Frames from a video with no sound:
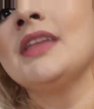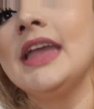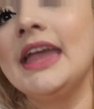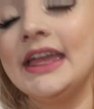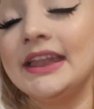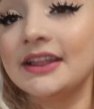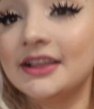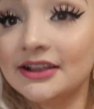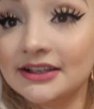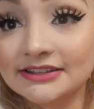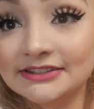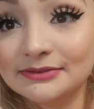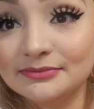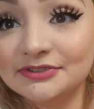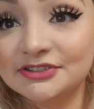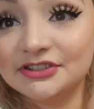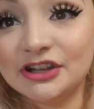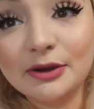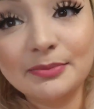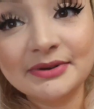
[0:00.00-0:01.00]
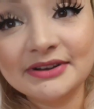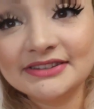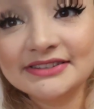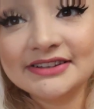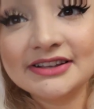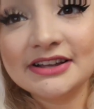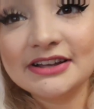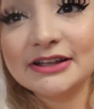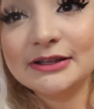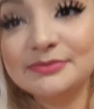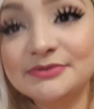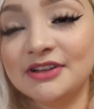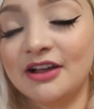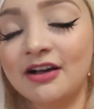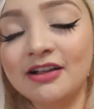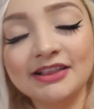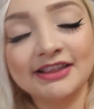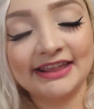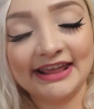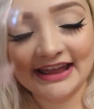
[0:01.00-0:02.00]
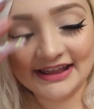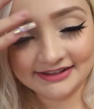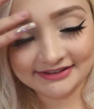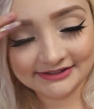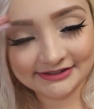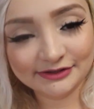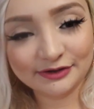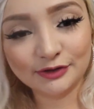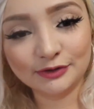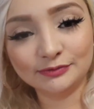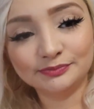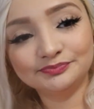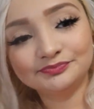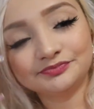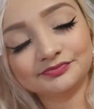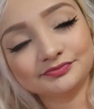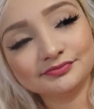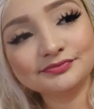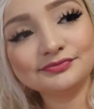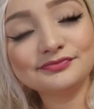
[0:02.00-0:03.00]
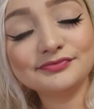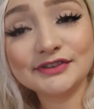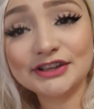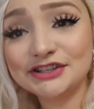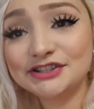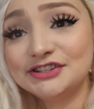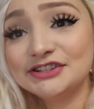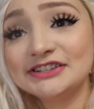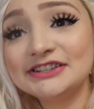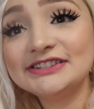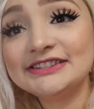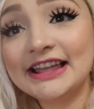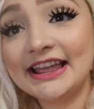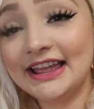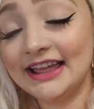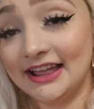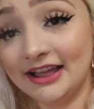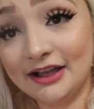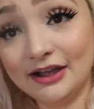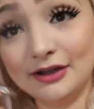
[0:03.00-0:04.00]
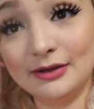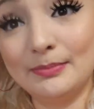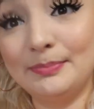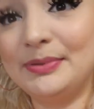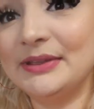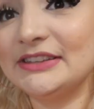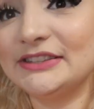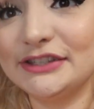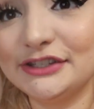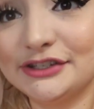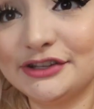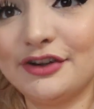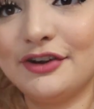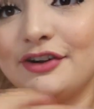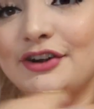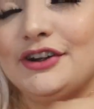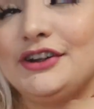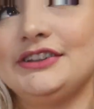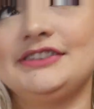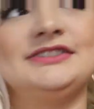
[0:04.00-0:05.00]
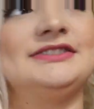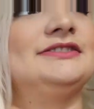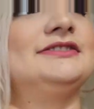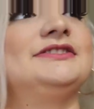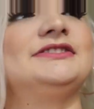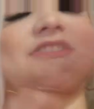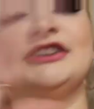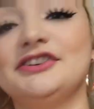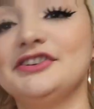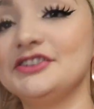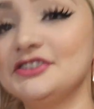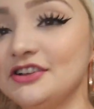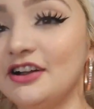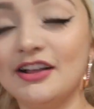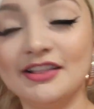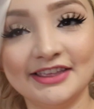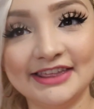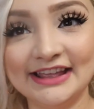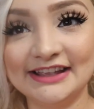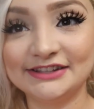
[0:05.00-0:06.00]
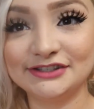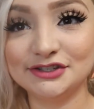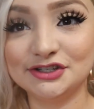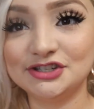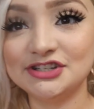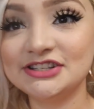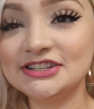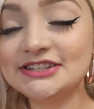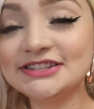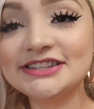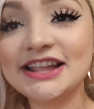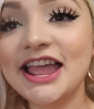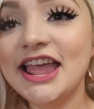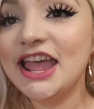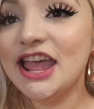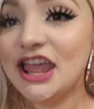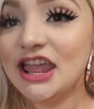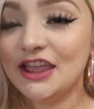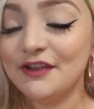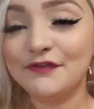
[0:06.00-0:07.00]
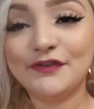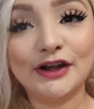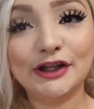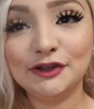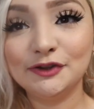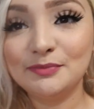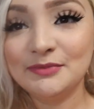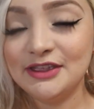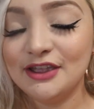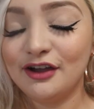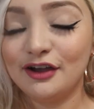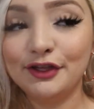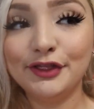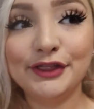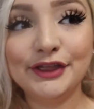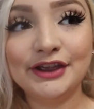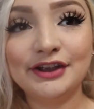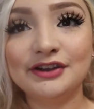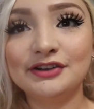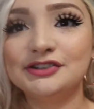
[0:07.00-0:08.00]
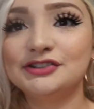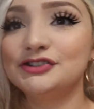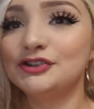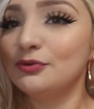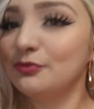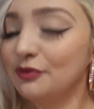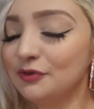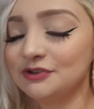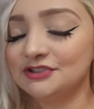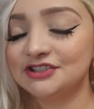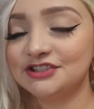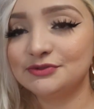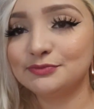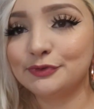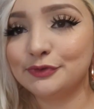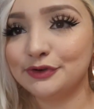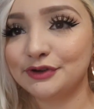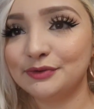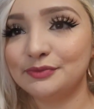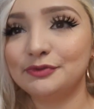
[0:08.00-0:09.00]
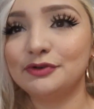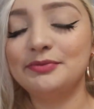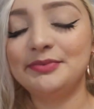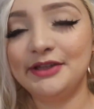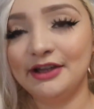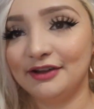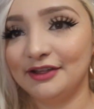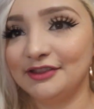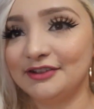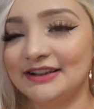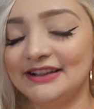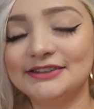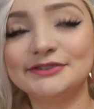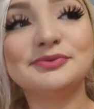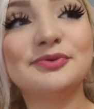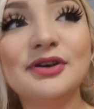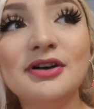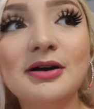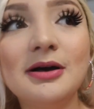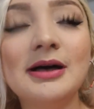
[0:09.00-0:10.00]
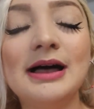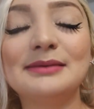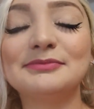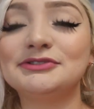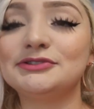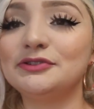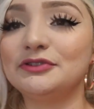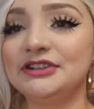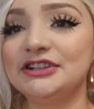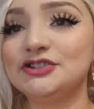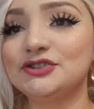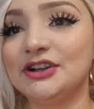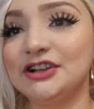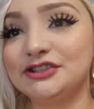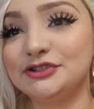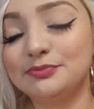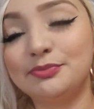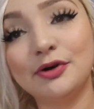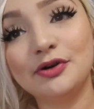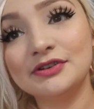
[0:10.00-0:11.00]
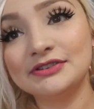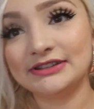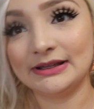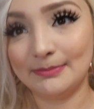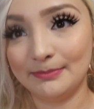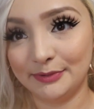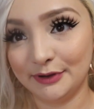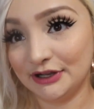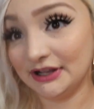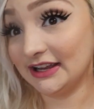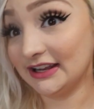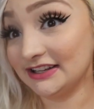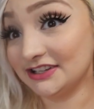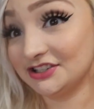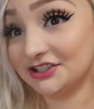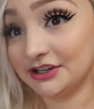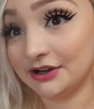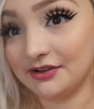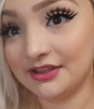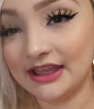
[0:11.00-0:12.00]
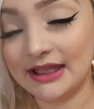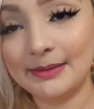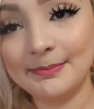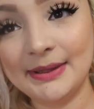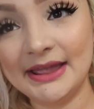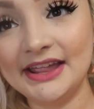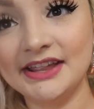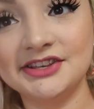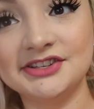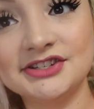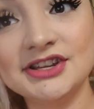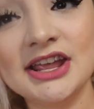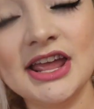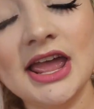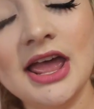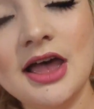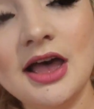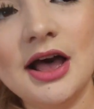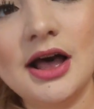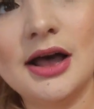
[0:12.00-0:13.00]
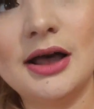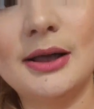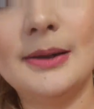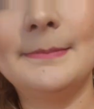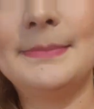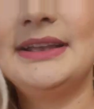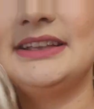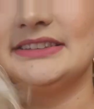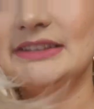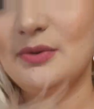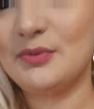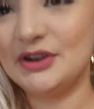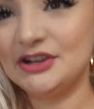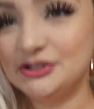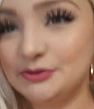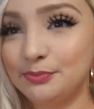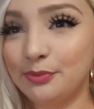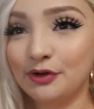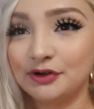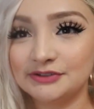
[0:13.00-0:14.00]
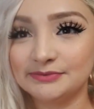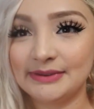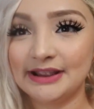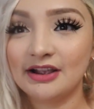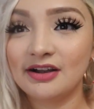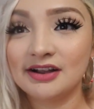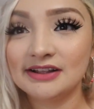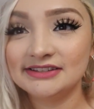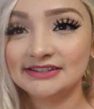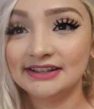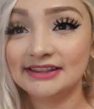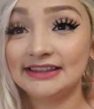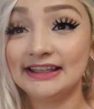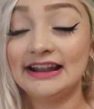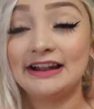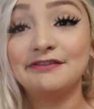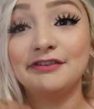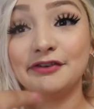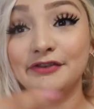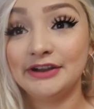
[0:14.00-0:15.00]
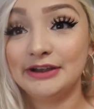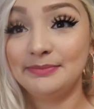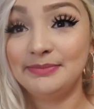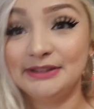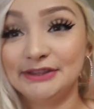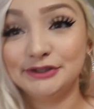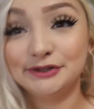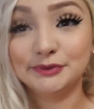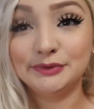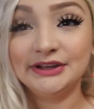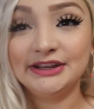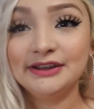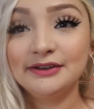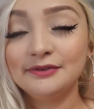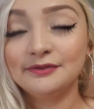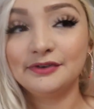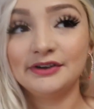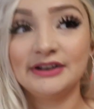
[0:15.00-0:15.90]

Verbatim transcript: and custom starbucks cups all of that so just um, business cards stickers all of that so just follow me on there so much more will be on there as well i'm slowly trying to post i'm barely going to share that page um, because i wanted to post my content that i've already been doing